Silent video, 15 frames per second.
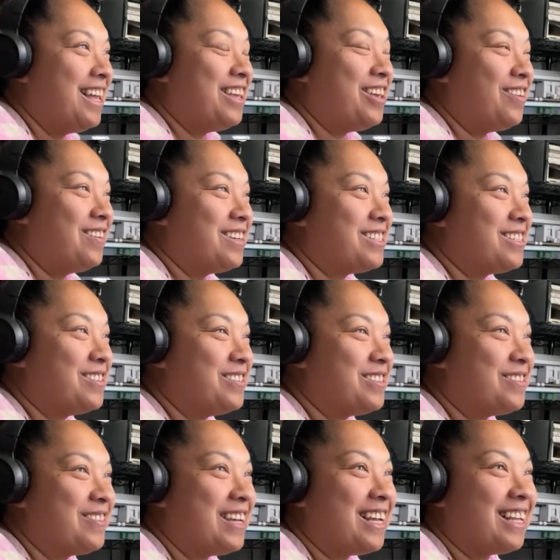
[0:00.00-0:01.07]
You're so
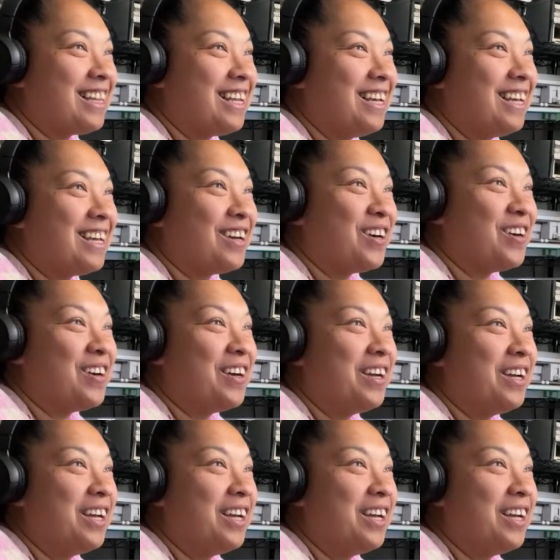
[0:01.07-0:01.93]
sweet. Thank you.